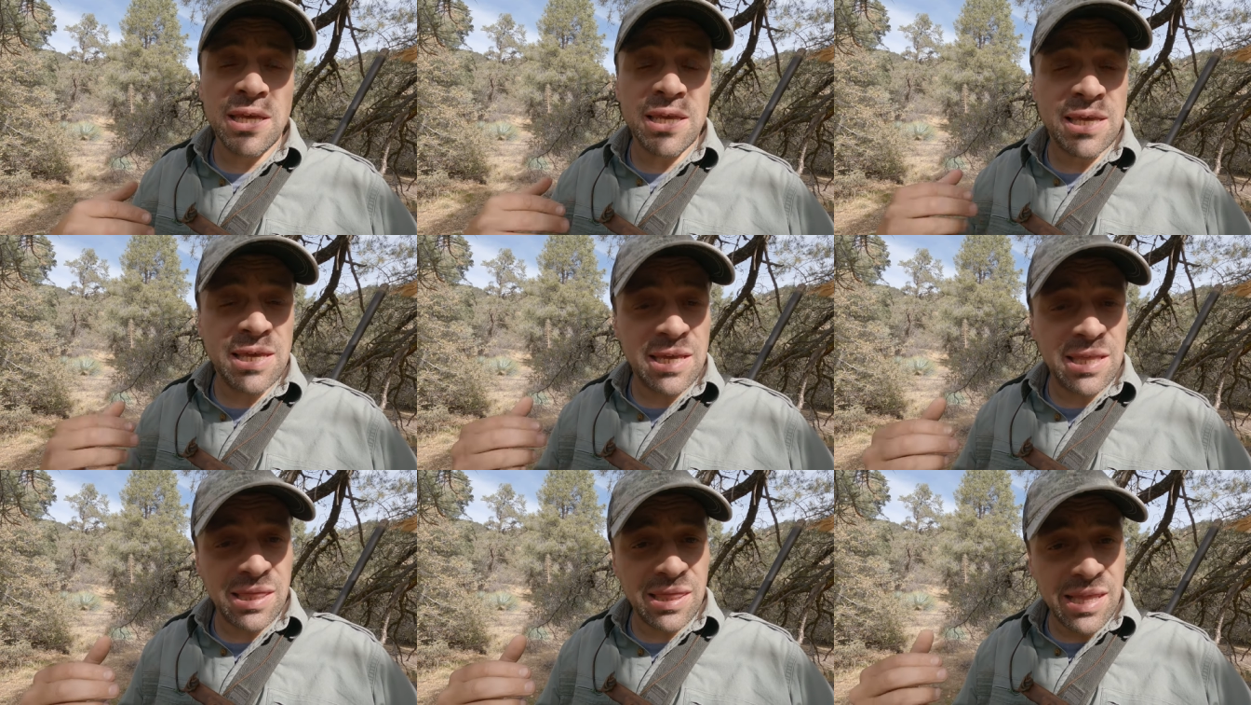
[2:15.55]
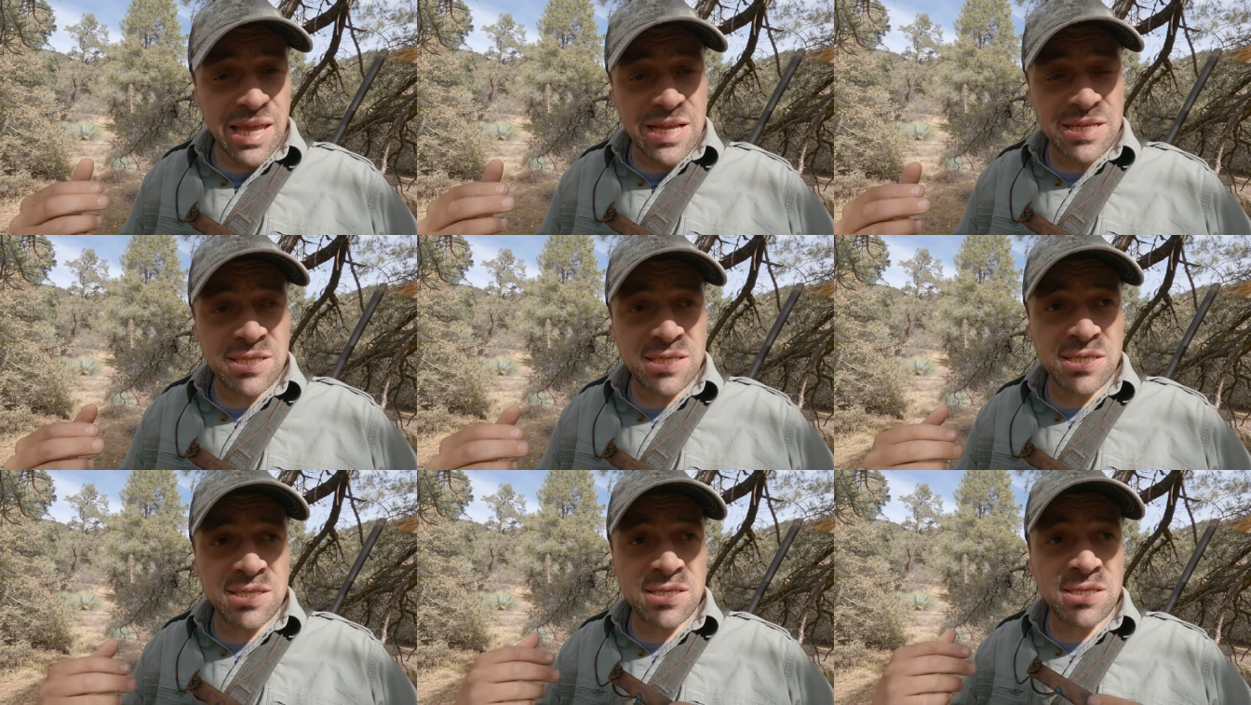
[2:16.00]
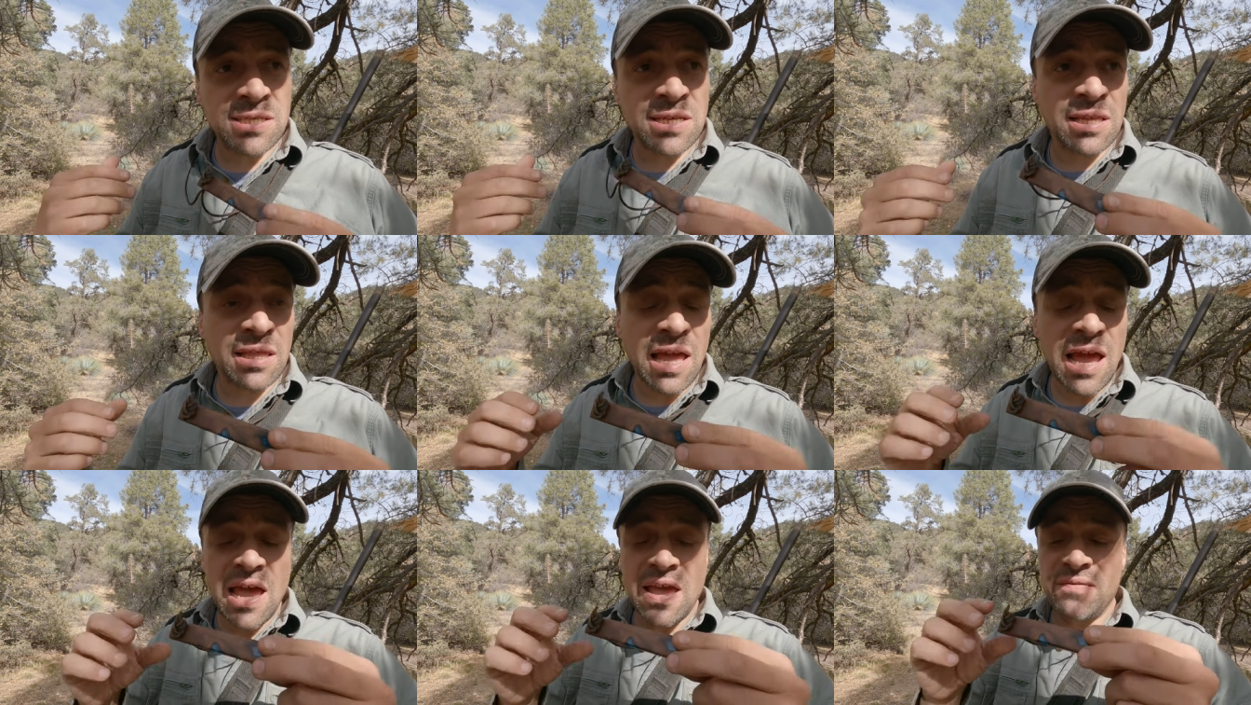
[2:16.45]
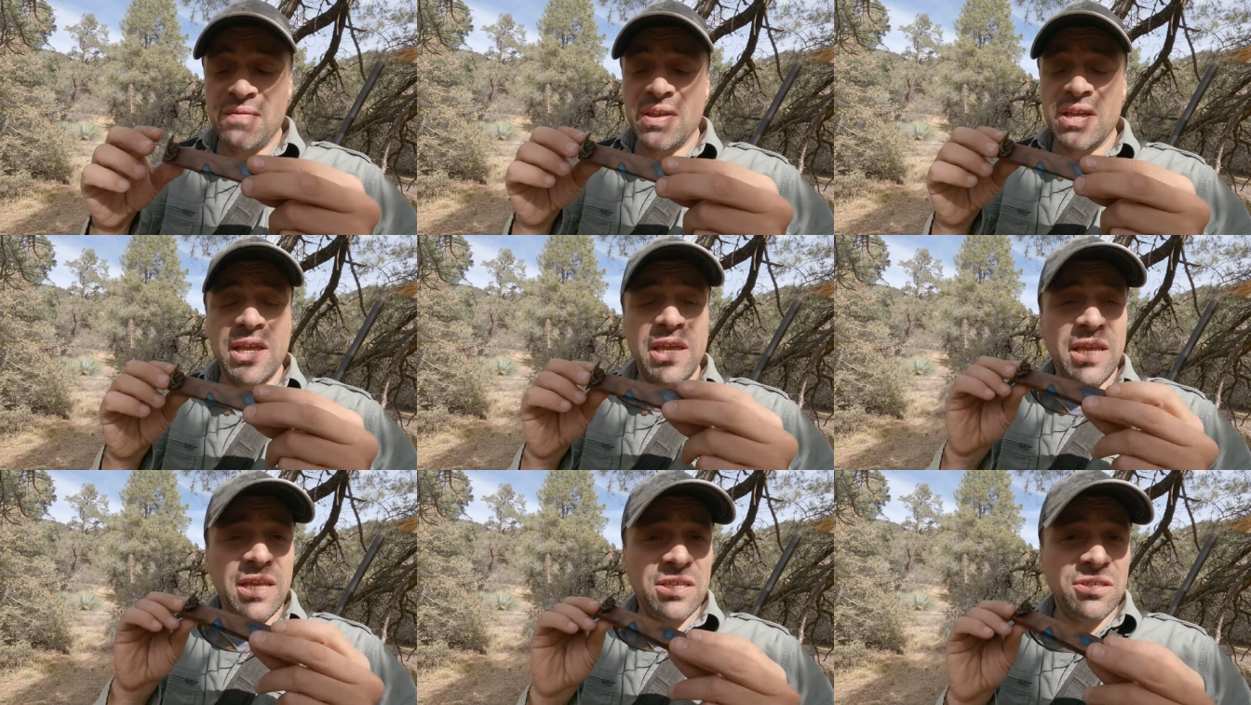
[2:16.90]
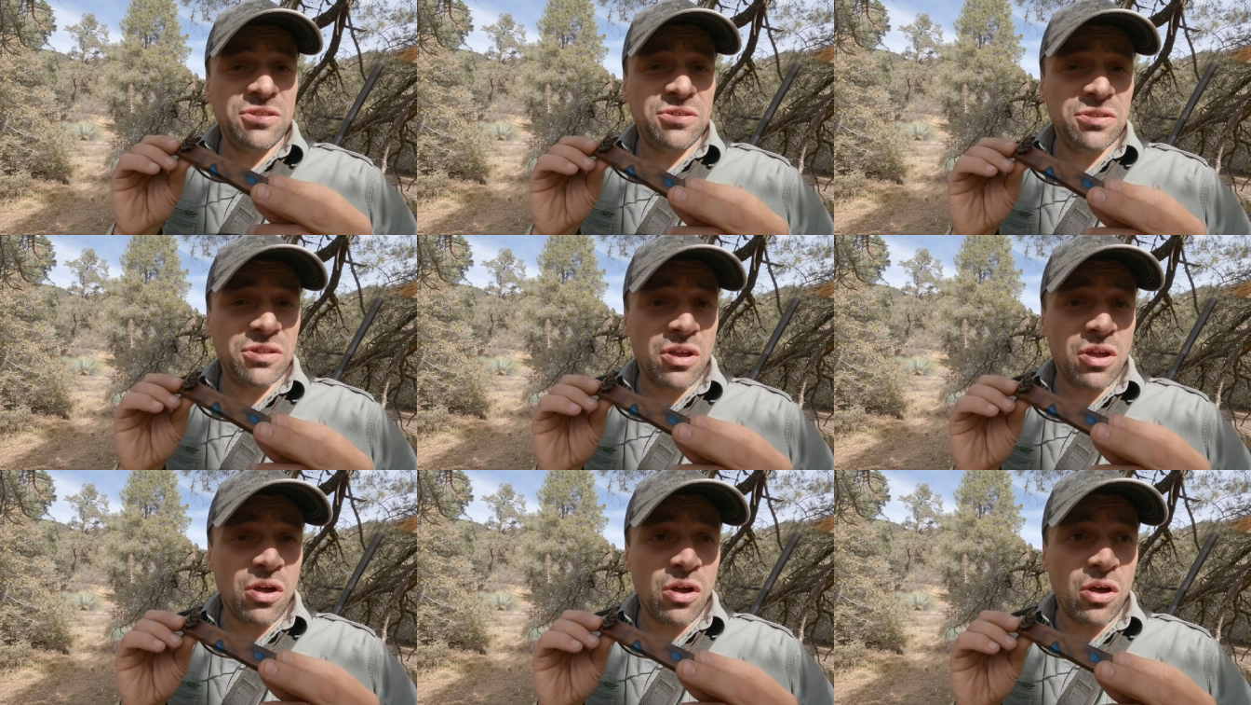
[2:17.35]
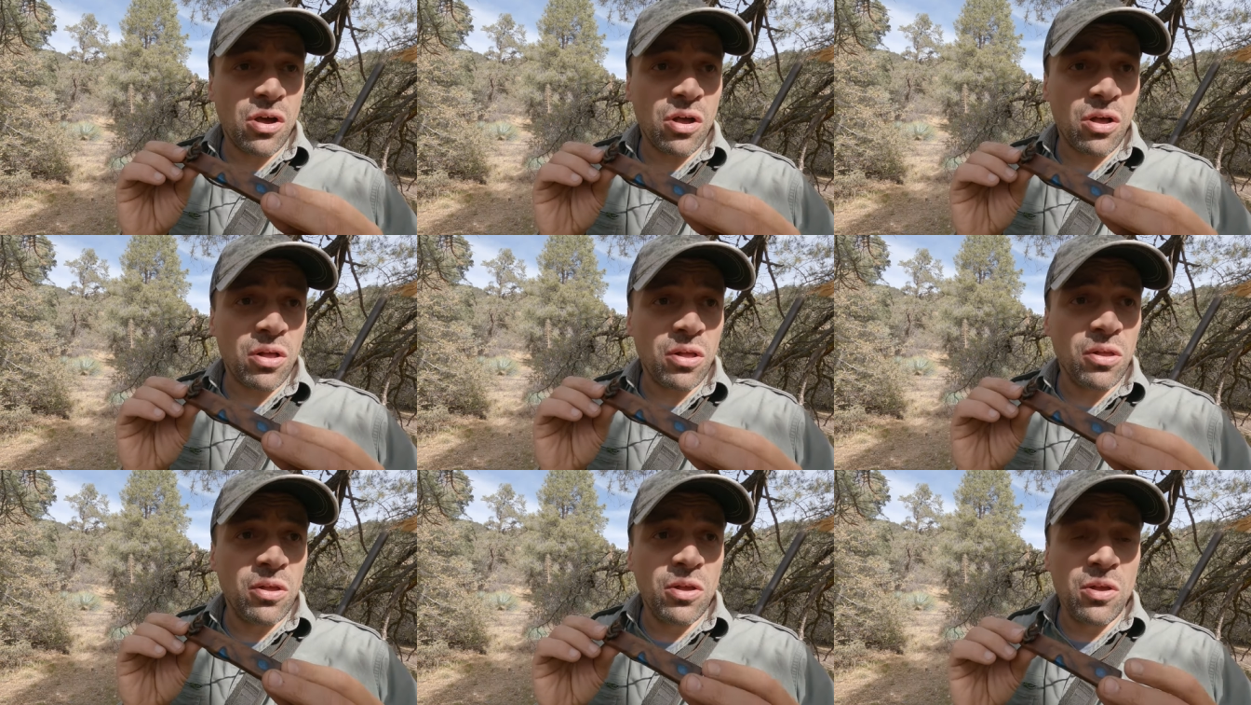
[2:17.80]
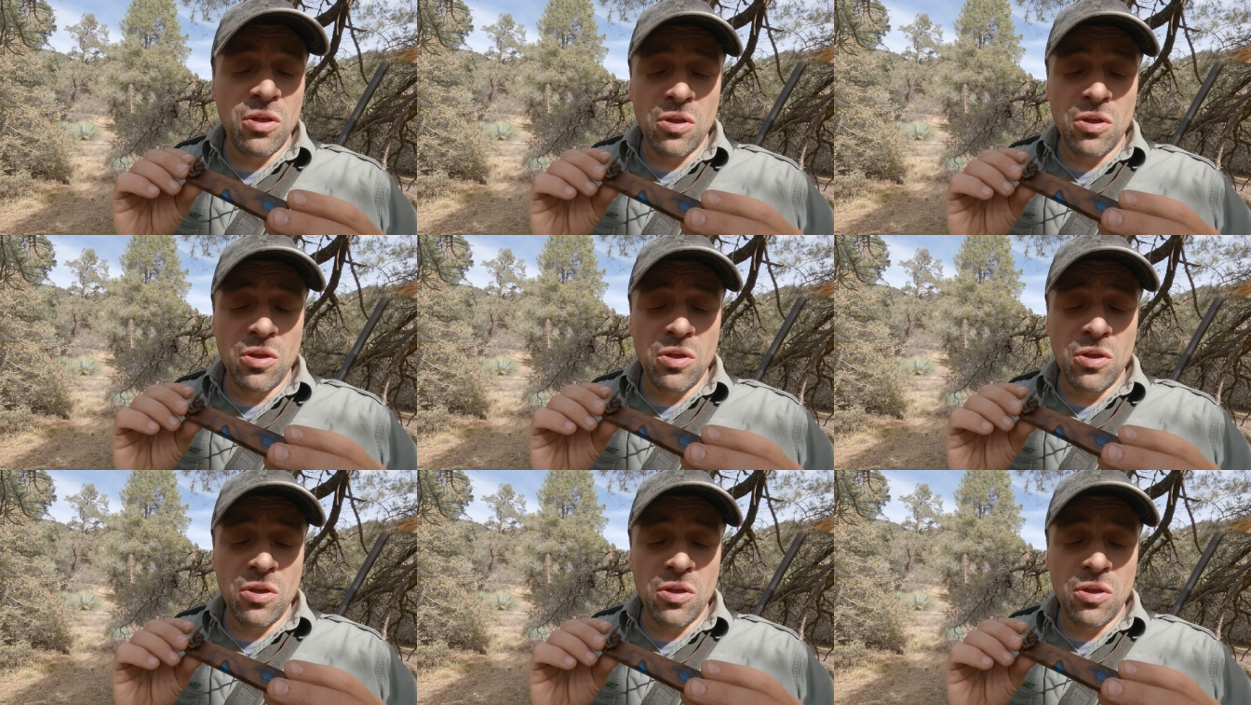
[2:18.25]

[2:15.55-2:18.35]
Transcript: get less saliva into the call,